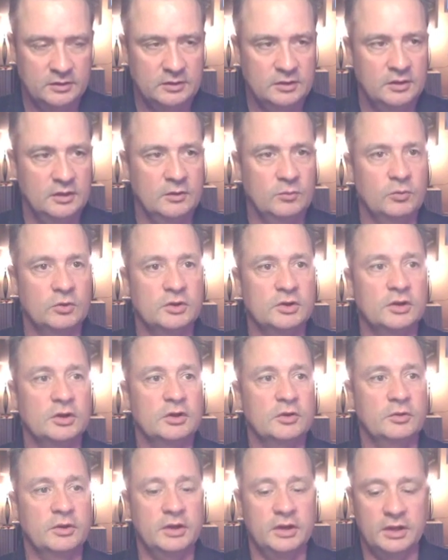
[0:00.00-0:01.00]
And we're going to
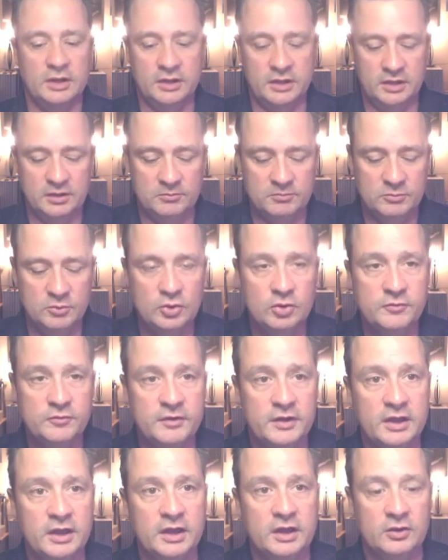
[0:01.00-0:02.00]
go ahead and move
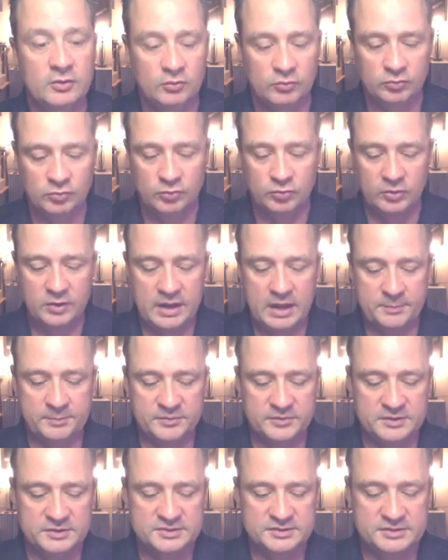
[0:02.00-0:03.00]
and wrap
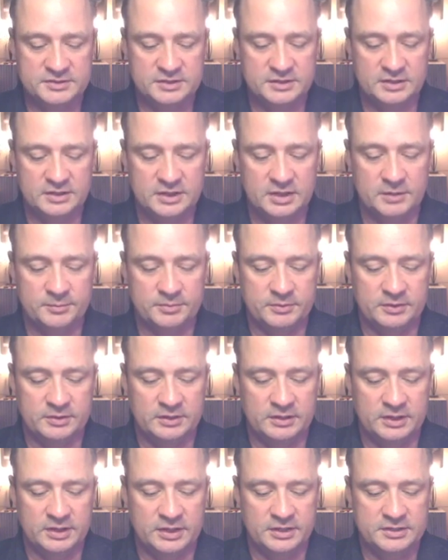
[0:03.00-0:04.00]
this thing up
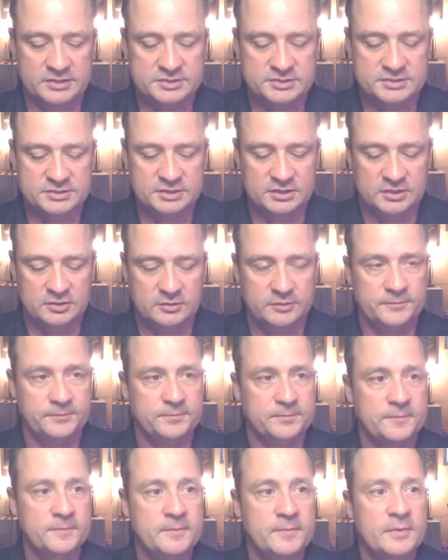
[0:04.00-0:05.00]
like so.
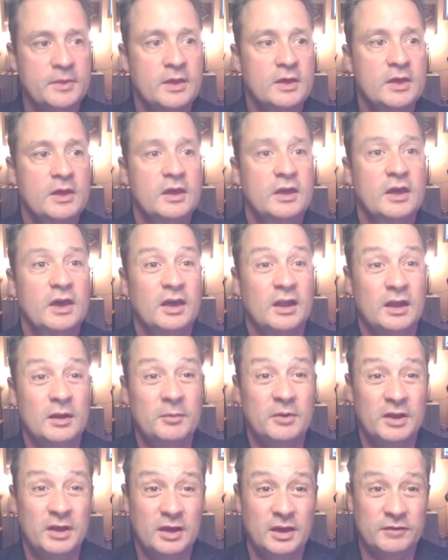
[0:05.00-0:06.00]
and I'm
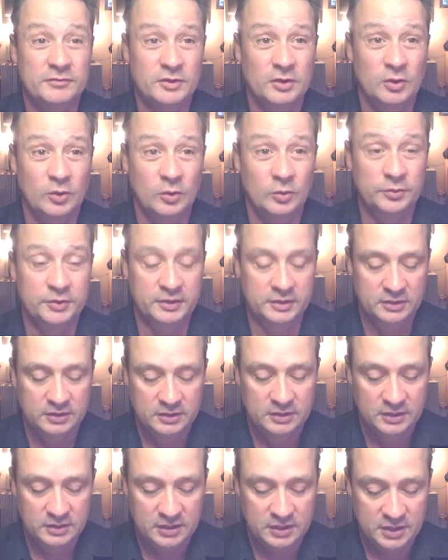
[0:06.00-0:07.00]
going to have to hold it.
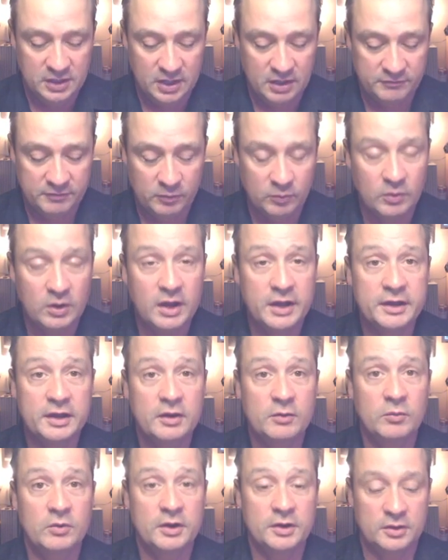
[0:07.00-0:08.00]
However wide I
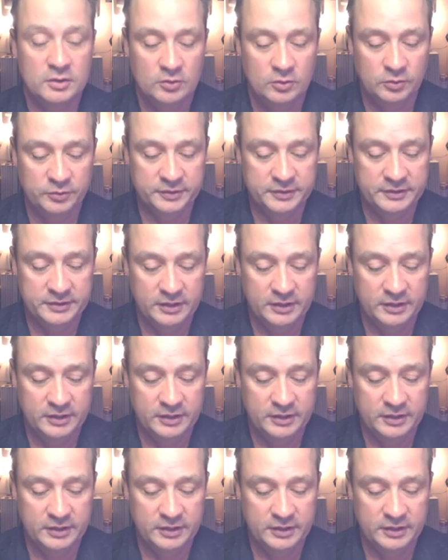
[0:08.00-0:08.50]
want to hold it.